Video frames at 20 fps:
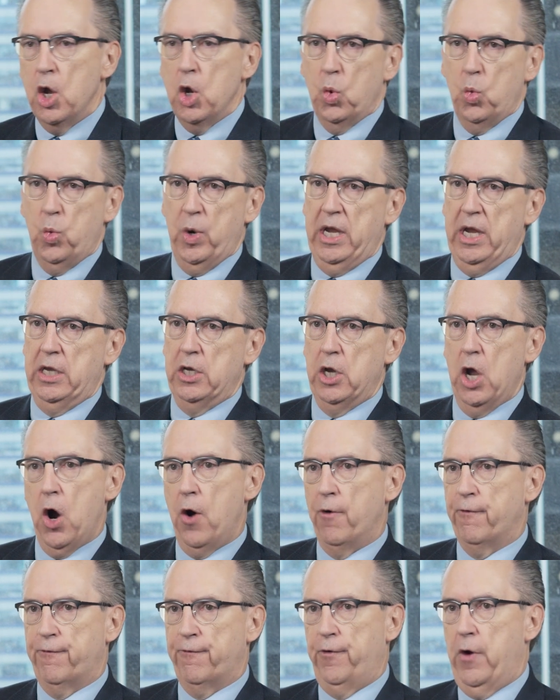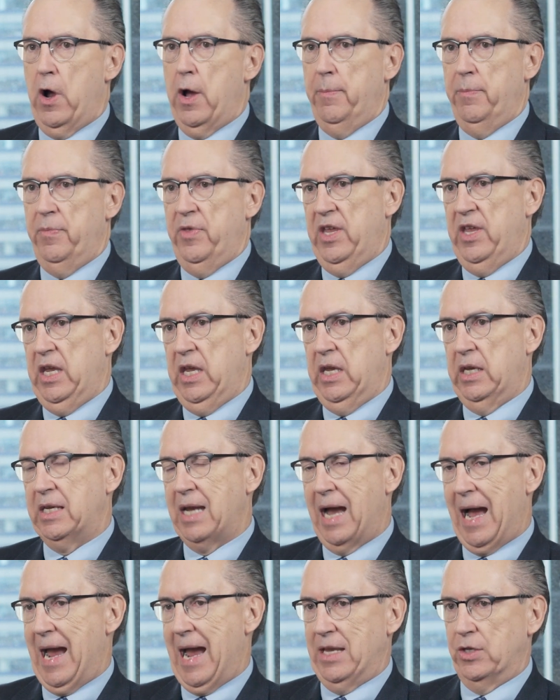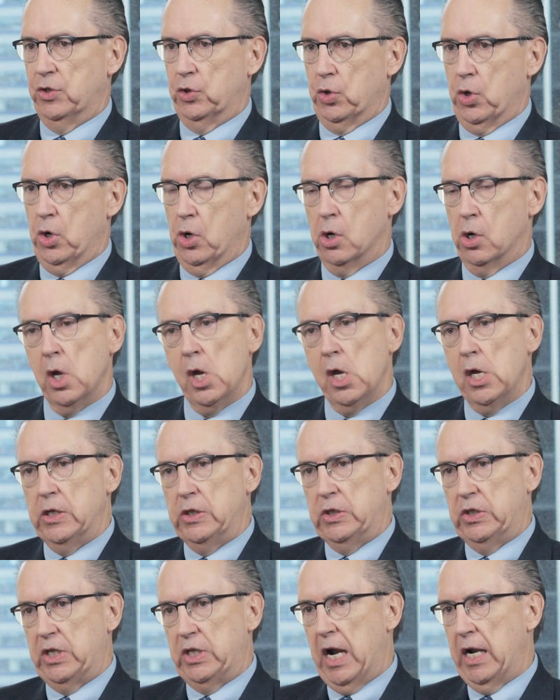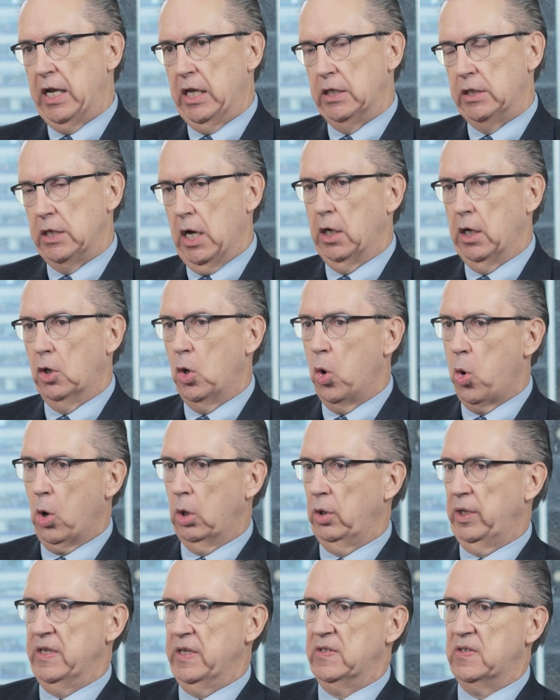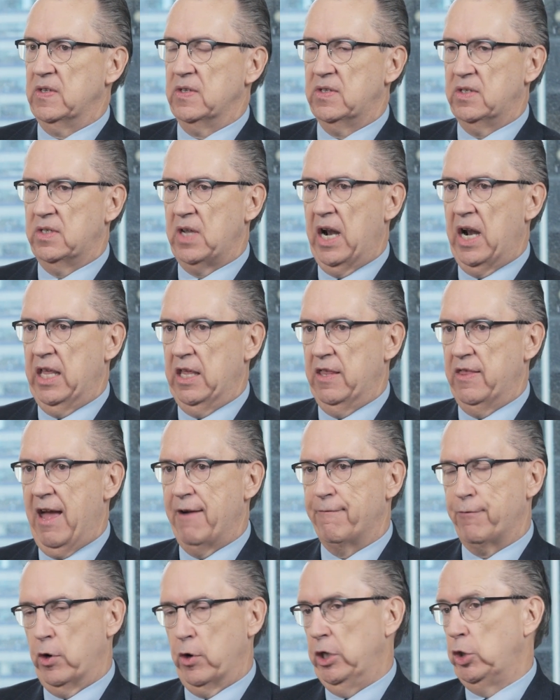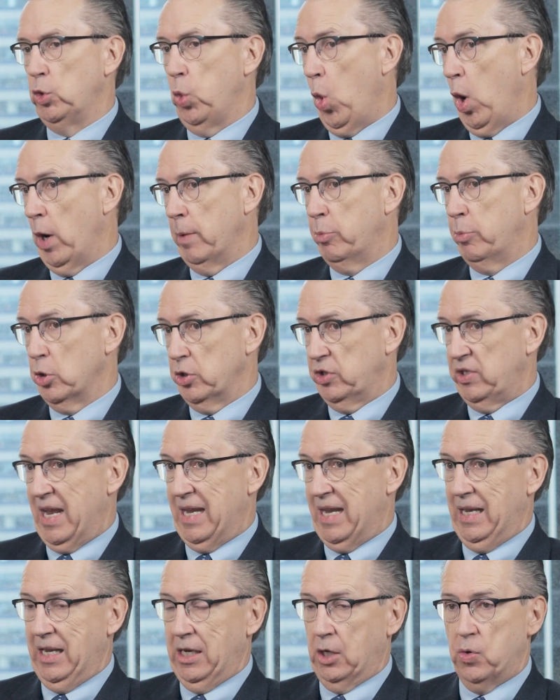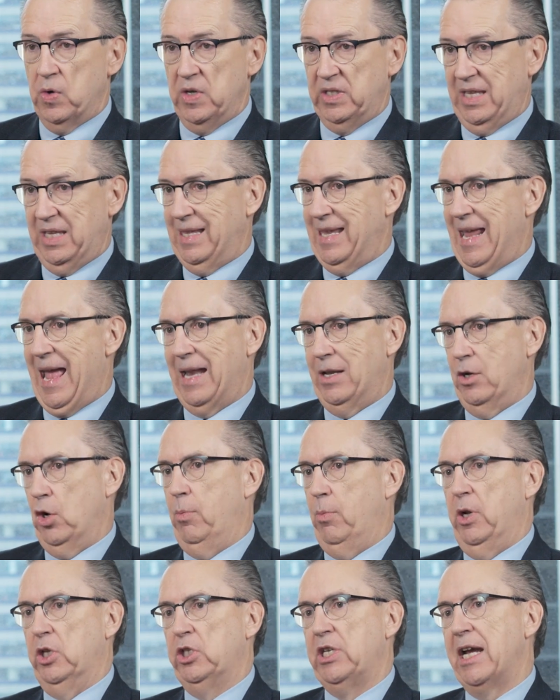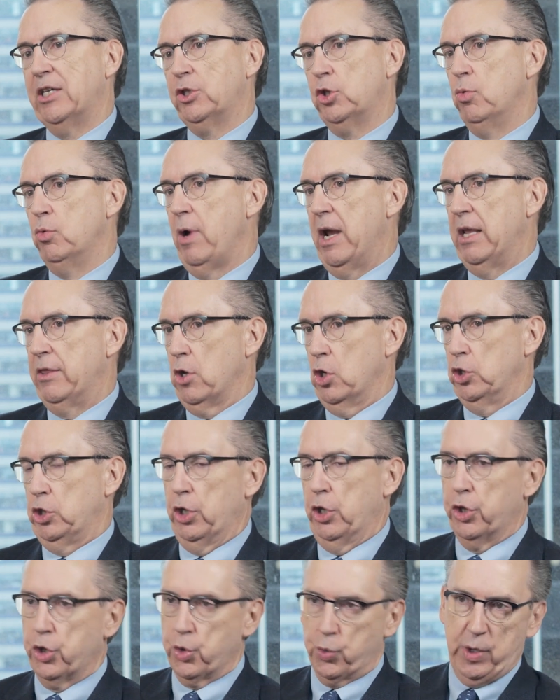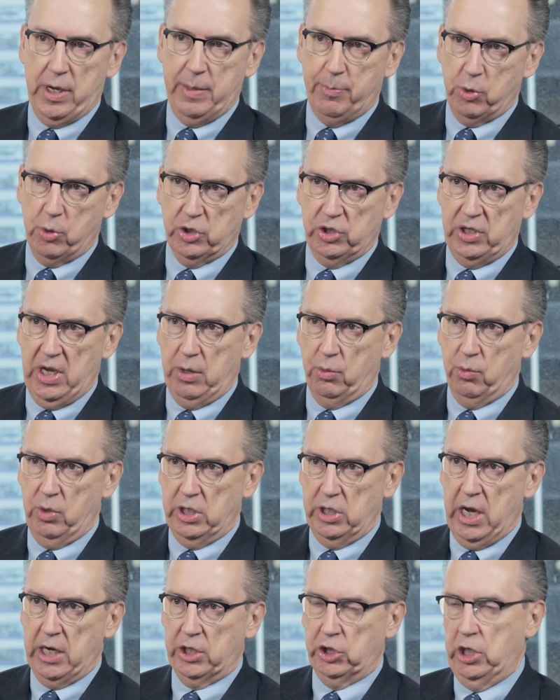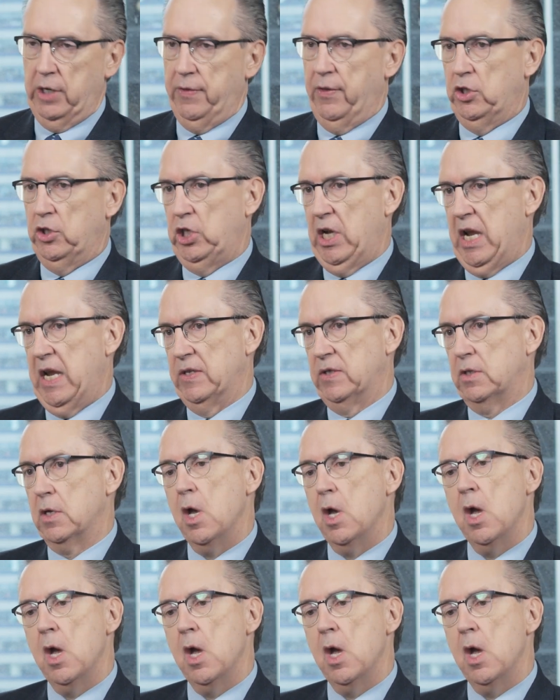We know from the Kaiser study, Doug Corley's study, that for each 1% increase in the adenoma detection rate, there's a 3% reduction in the chance